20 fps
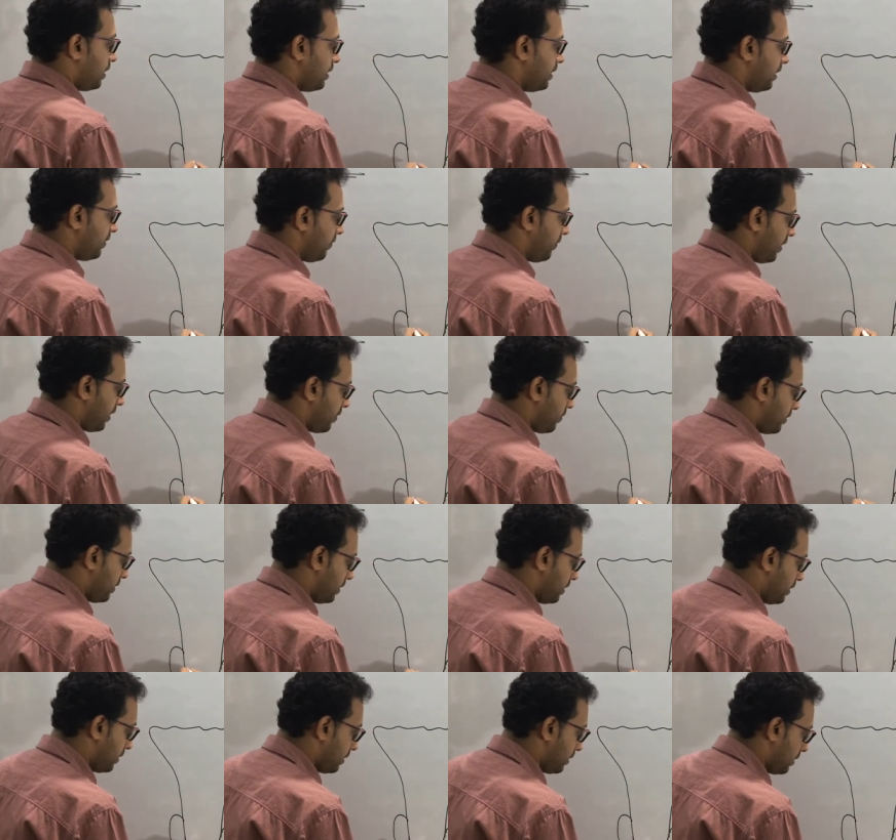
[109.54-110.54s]
That
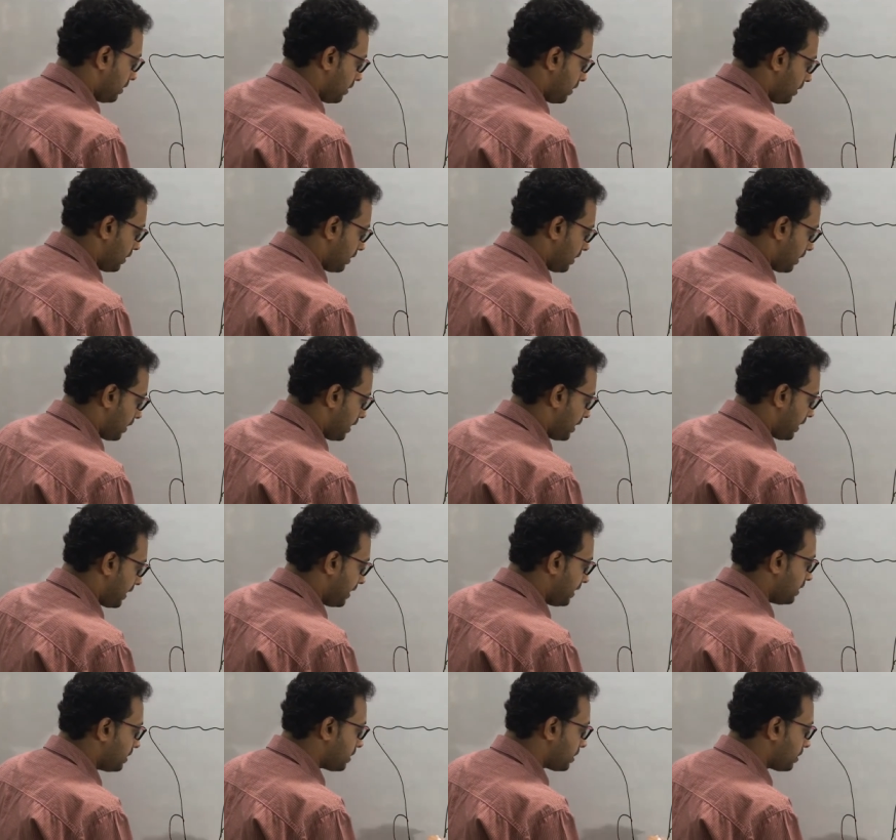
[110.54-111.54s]
flower
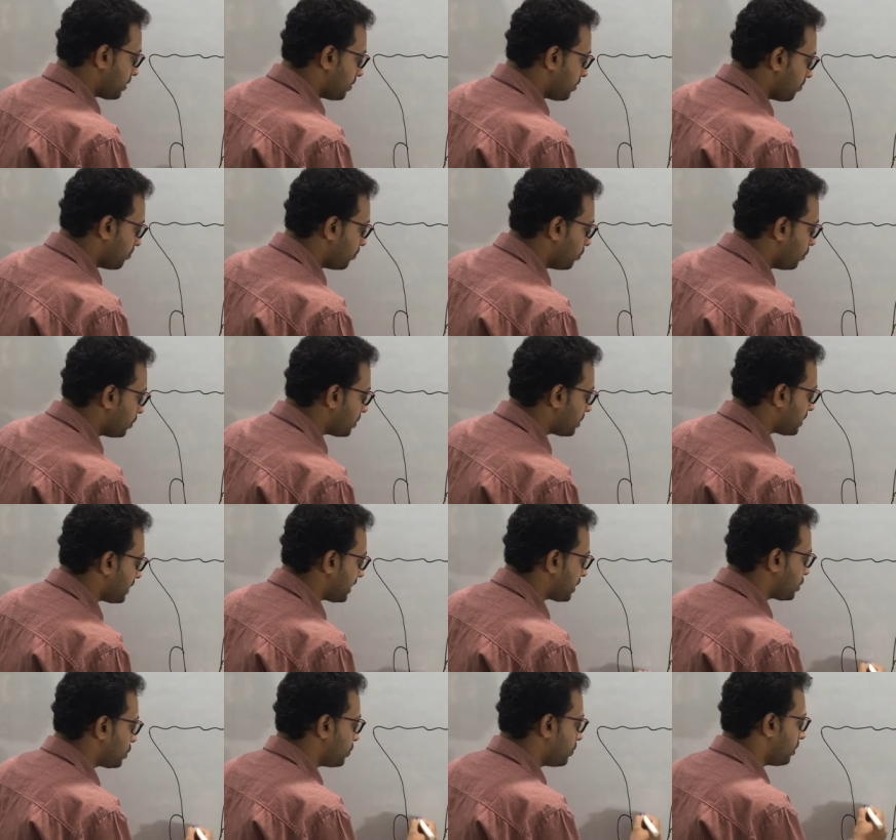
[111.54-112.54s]
contains both
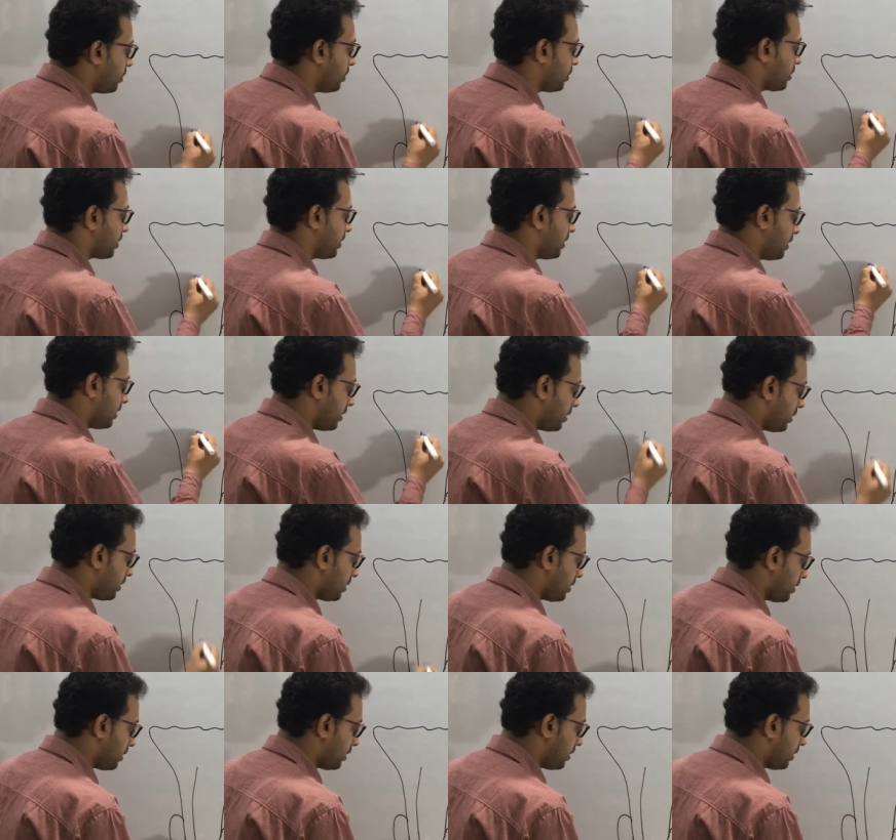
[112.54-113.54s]
sexual organ,
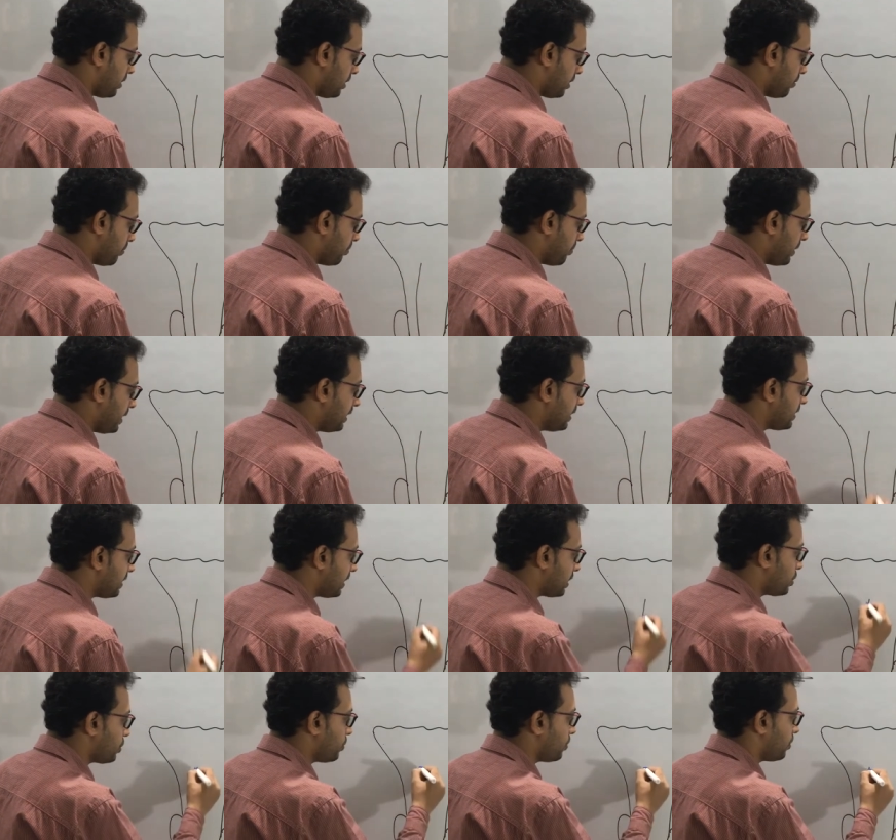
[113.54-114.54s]
a male
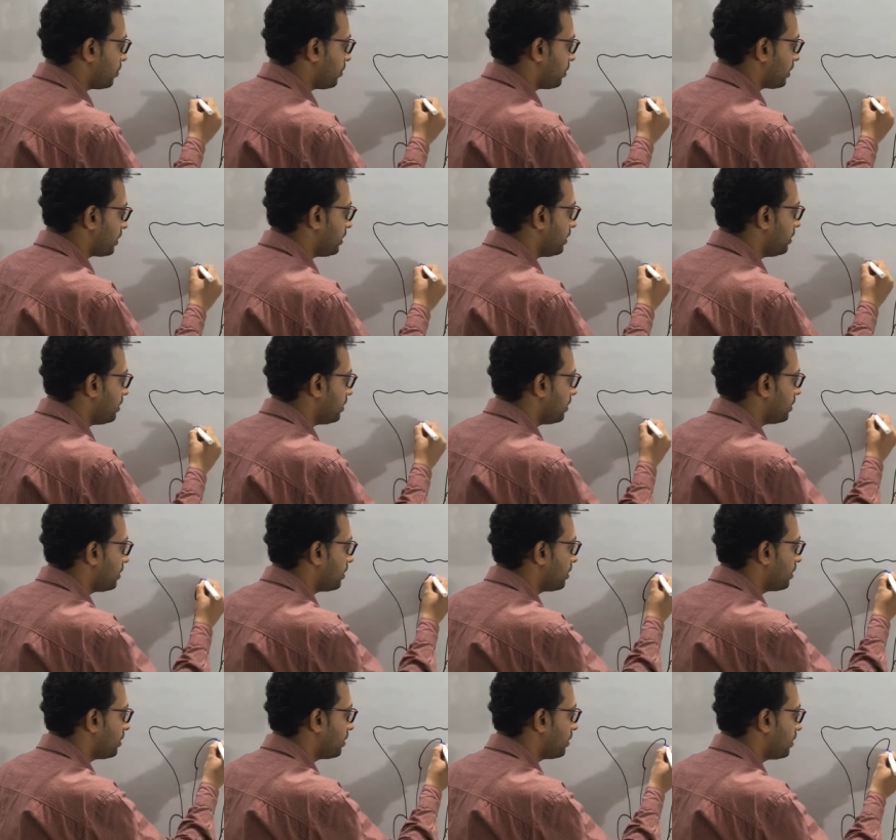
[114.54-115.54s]
sexual organ,
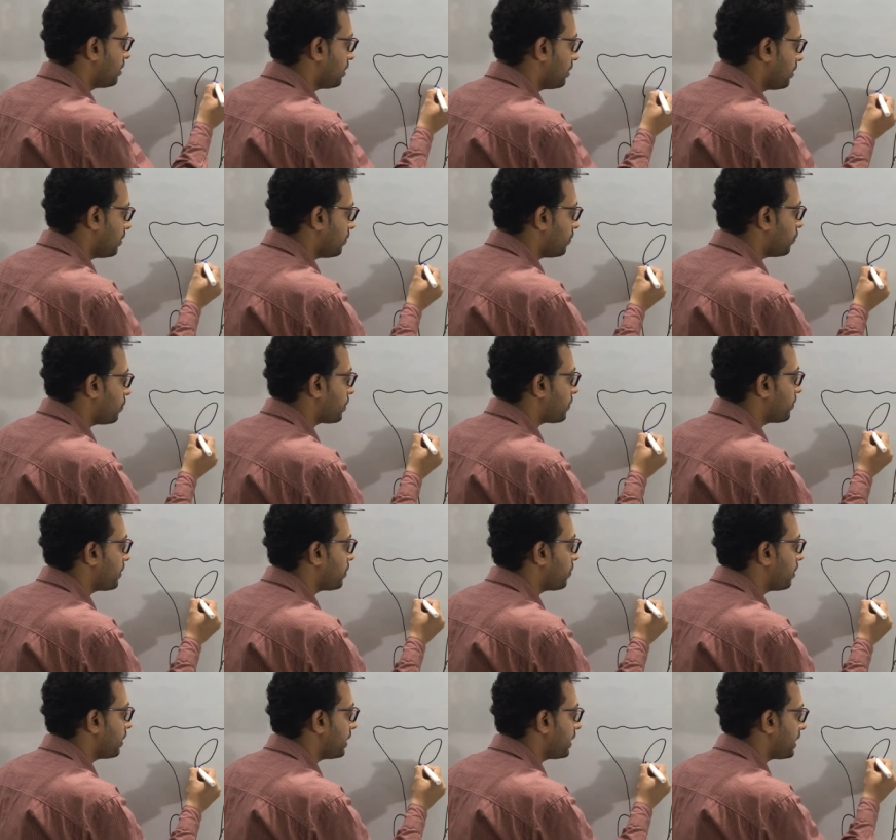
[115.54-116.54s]
what we
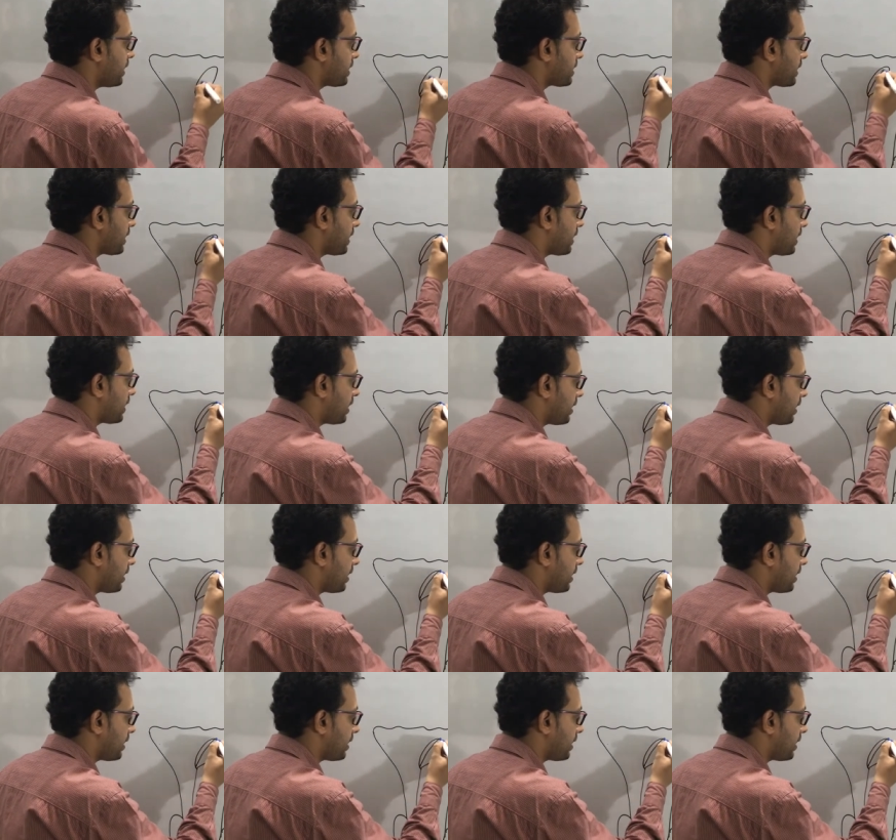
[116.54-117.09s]
call it as